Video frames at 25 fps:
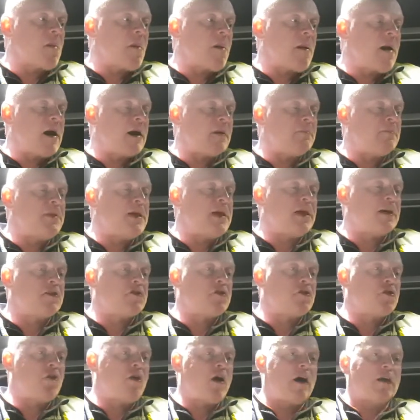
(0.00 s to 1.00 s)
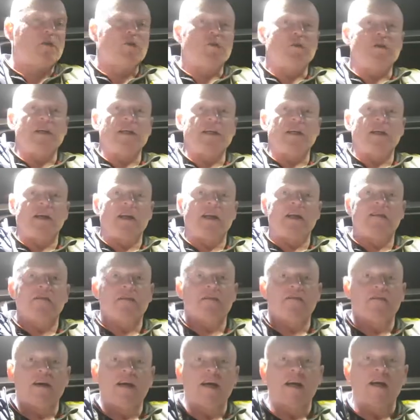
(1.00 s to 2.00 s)
I can make it so I don't need to leave
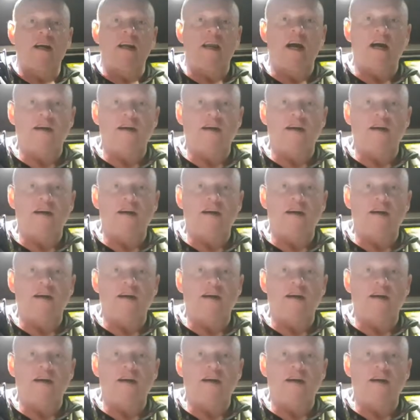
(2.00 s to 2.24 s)
the vehicle.